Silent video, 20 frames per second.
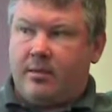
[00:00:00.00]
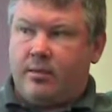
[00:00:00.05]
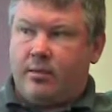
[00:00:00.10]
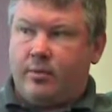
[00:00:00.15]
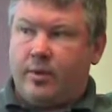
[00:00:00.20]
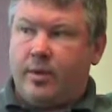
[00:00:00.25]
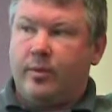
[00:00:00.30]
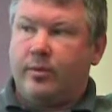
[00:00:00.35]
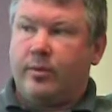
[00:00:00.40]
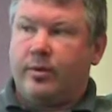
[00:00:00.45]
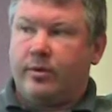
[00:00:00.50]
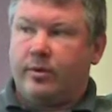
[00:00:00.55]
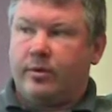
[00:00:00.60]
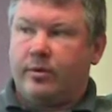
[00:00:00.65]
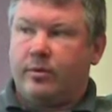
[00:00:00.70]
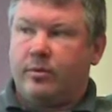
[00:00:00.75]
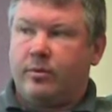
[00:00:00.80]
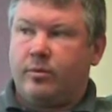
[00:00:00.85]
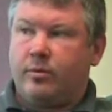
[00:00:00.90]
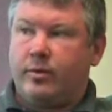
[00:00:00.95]
we
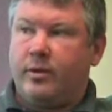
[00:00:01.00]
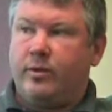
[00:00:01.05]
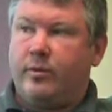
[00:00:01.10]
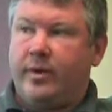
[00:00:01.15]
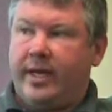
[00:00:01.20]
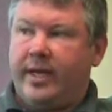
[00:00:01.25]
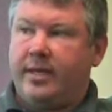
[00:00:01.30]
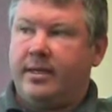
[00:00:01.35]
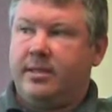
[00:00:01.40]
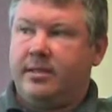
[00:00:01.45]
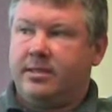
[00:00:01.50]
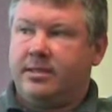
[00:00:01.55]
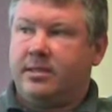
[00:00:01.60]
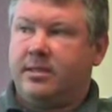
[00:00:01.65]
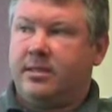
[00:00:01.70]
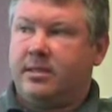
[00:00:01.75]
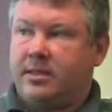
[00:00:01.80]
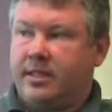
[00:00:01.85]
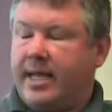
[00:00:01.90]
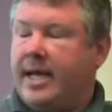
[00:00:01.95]
waited
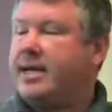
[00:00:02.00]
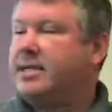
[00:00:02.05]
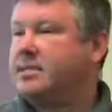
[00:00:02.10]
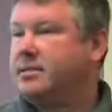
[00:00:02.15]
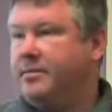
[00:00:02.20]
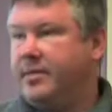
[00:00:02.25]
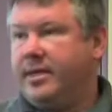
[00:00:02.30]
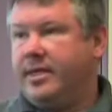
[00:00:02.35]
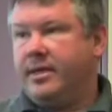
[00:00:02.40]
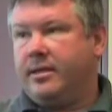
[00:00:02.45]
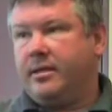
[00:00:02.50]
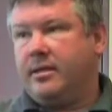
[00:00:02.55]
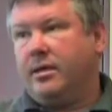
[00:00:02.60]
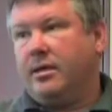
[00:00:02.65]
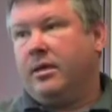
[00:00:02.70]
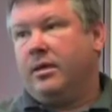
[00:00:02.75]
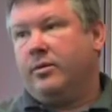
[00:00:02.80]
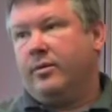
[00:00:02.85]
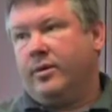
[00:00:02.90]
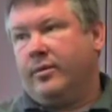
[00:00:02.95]
until the last minute.
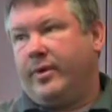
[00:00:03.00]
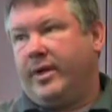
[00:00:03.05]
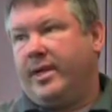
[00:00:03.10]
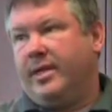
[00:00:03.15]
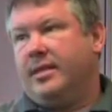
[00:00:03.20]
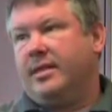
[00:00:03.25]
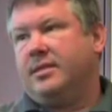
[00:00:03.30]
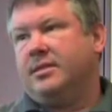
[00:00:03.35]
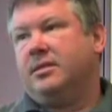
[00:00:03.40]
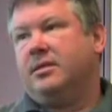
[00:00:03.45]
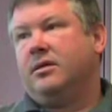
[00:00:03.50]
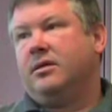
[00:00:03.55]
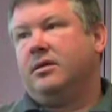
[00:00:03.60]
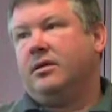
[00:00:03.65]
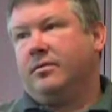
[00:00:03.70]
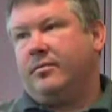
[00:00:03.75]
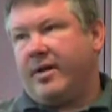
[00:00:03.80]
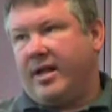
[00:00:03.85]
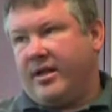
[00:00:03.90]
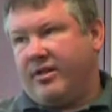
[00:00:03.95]
We waited until
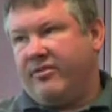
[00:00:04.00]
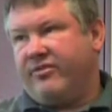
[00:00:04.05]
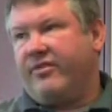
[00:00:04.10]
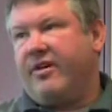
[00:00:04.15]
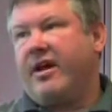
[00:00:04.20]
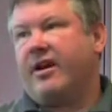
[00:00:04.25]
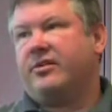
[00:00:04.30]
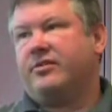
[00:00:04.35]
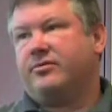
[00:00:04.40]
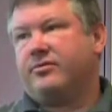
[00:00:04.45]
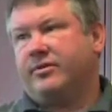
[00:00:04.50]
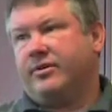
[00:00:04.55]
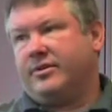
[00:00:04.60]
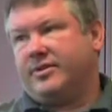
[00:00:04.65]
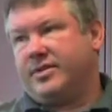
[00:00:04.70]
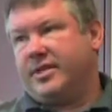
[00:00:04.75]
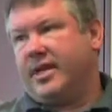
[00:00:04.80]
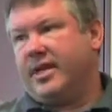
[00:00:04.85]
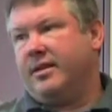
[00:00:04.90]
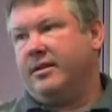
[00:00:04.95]
the manufacturer
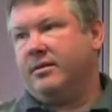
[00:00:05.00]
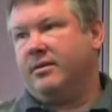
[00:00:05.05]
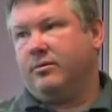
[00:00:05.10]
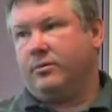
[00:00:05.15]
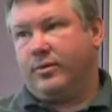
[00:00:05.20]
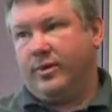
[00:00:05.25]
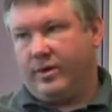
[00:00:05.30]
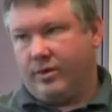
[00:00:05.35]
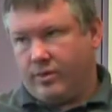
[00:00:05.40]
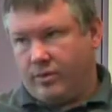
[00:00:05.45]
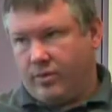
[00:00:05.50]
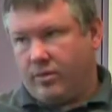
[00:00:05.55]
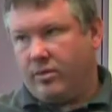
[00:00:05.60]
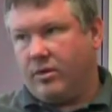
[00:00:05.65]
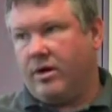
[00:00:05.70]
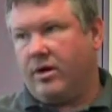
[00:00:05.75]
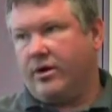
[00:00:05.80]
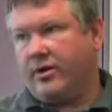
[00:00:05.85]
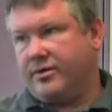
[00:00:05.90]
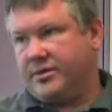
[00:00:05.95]
said, we are no
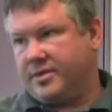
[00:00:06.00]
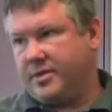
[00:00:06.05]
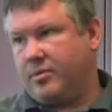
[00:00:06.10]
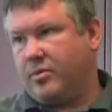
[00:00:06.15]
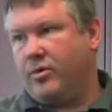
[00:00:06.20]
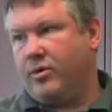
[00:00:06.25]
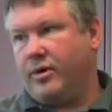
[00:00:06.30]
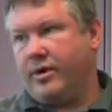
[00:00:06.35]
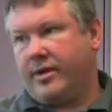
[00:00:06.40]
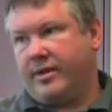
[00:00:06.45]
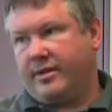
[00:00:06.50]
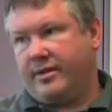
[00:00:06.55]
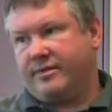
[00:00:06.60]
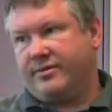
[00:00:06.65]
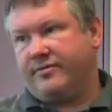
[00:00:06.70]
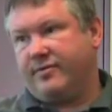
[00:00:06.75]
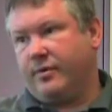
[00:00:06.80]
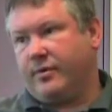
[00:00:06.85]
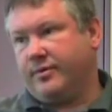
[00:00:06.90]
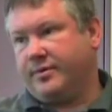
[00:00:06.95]
longer supporting
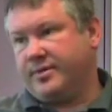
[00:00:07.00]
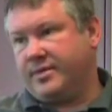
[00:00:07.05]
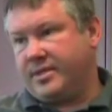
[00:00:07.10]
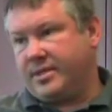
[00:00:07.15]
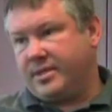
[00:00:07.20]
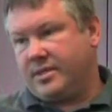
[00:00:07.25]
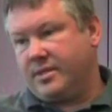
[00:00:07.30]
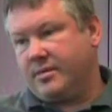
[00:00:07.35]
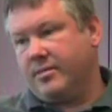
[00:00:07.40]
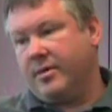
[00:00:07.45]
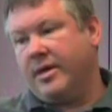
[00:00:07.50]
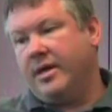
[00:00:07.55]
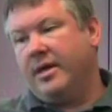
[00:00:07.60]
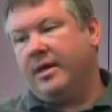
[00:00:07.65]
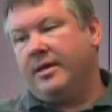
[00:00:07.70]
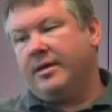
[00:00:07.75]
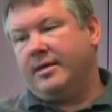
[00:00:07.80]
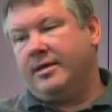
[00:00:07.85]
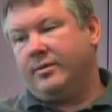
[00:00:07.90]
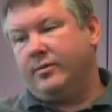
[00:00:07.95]
this phone system,
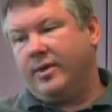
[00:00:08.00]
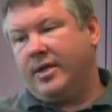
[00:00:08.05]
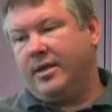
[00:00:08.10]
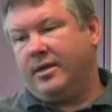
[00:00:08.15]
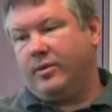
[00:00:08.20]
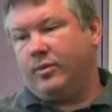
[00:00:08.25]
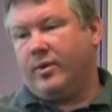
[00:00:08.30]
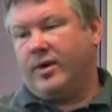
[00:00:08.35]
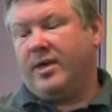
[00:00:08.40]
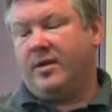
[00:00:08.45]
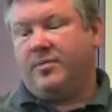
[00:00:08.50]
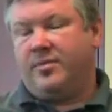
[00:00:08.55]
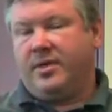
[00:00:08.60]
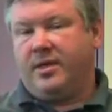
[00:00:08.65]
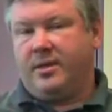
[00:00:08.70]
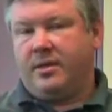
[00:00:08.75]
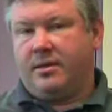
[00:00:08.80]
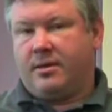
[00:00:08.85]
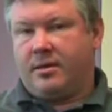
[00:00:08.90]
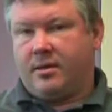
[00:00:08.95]
and we didn't want to
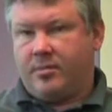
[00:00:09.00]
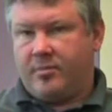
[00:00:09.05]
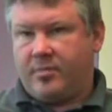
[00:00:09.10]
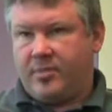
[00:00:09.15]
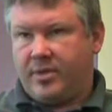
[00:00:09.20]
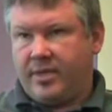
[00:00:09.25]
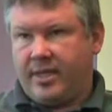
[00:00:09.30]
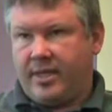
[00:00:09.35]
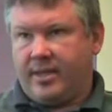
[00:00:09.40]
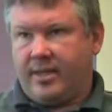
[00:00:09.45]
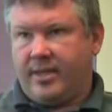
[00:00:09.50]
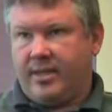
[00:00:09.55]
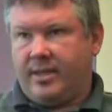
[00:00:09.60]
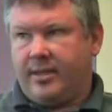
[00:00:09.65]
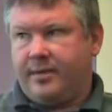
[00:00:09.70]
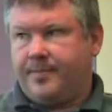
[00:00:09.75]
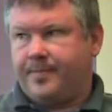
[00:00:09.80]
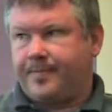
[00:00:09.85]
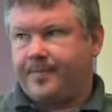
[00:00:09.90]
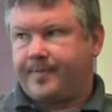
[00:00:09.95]
be
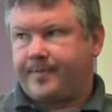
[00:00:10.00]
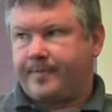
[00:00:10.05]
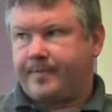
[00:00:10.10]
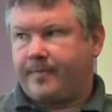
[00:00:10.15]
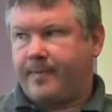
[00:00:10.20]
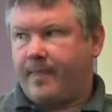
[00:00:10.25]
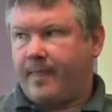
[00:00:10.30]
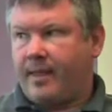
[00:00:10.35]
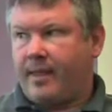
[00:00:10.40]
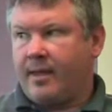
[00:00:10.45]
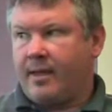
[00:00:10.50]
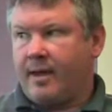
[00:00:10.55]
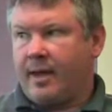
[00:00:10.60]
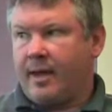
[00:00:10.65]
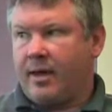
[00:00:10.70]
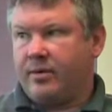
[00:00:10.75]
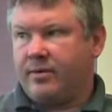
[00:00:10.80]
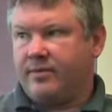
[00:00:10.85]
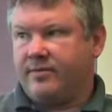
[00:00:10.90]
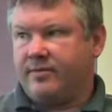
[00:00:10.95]
completely
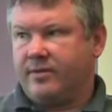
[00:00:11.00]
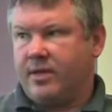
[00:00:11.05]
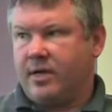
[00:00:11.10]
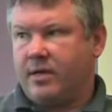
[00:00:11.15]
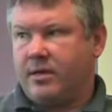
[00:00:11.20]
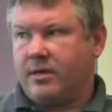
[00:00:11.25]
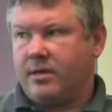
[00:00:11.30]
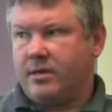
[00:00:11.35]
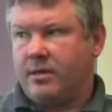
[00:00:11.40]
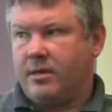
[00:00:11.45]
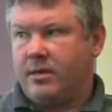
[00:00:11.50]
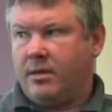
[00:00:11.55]
out of luck.